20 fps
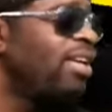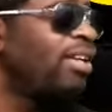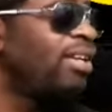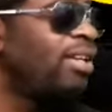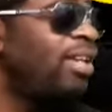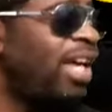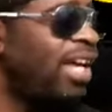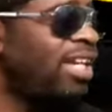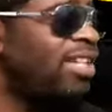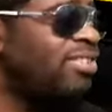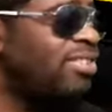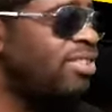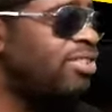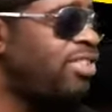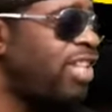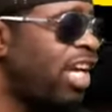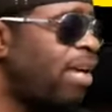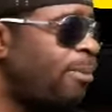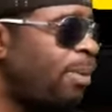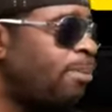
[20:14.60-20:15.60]
Ladies and
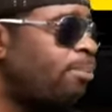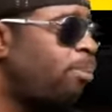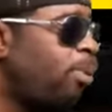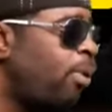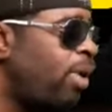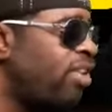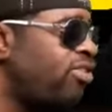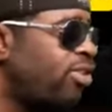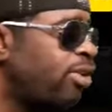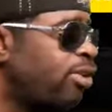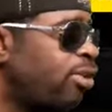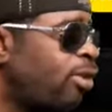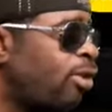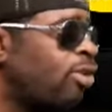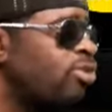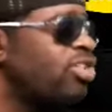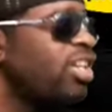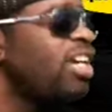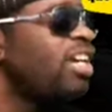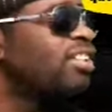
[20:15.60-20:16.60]
gentlemen, boys and
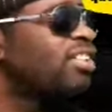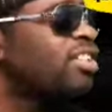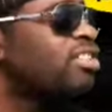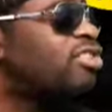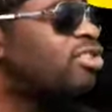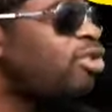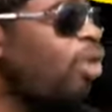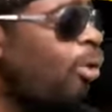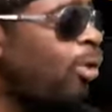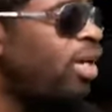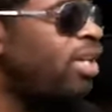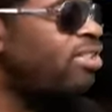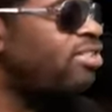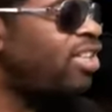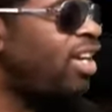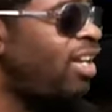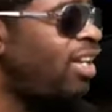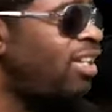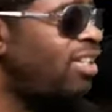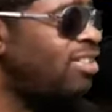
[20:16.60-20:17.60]
girls, the
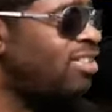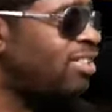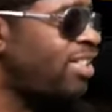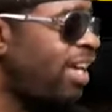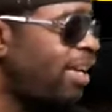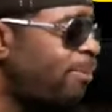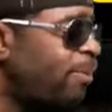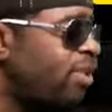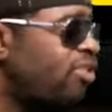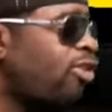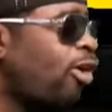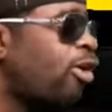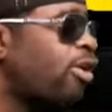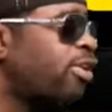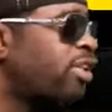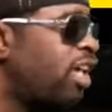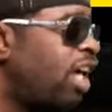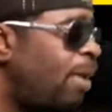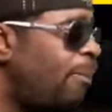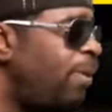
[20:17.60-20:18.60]
storytelling segments are
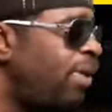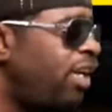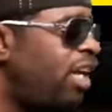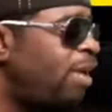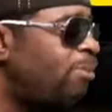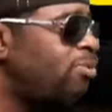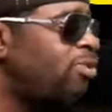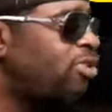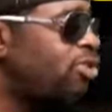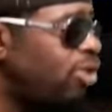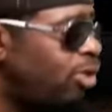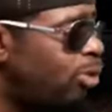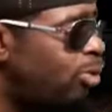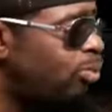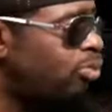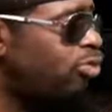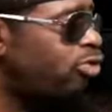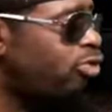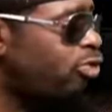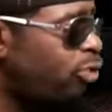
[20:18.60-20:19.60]
coming up
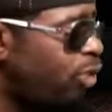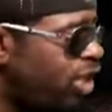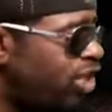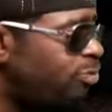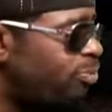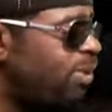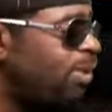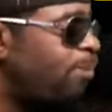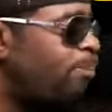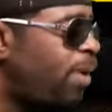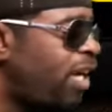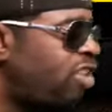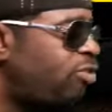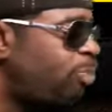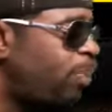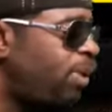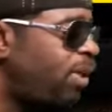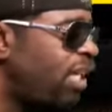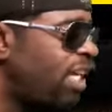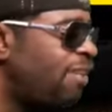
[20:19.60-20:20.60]
soon. Trust me,
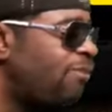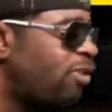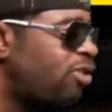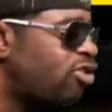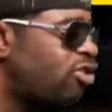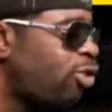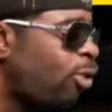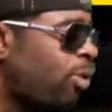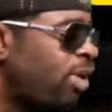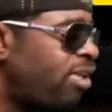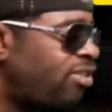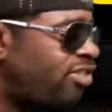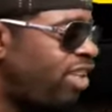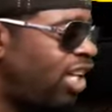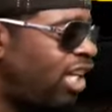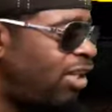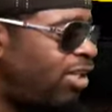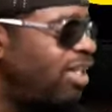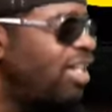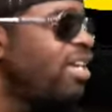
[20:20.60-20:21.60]
best believe the
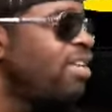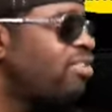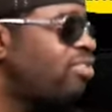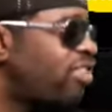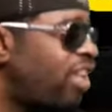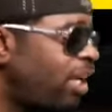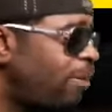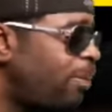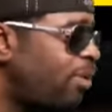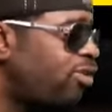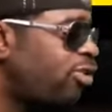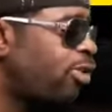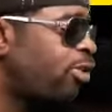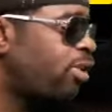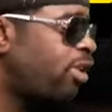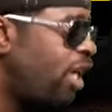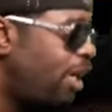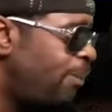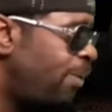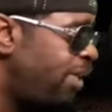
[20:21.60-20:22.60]
storytelling segments are
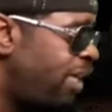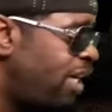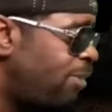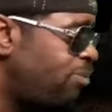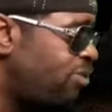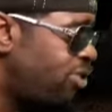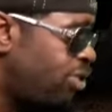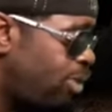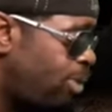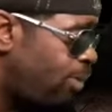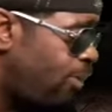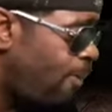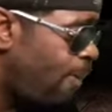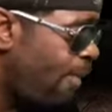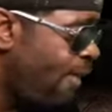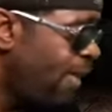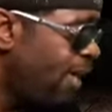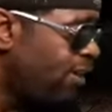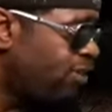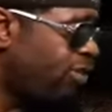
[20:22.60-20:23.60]
coming up soon.
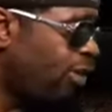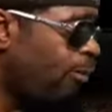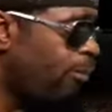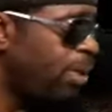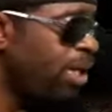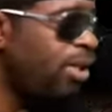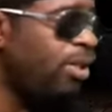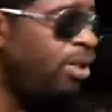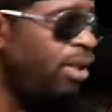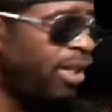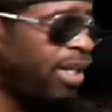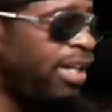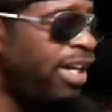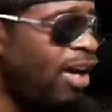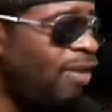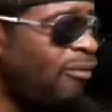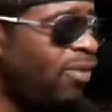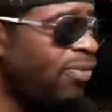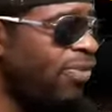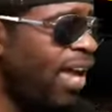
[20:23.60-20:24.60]
So be looking
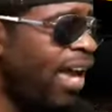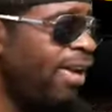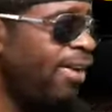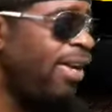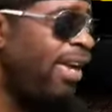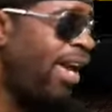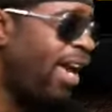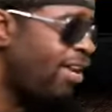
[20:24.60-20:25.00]
out for that.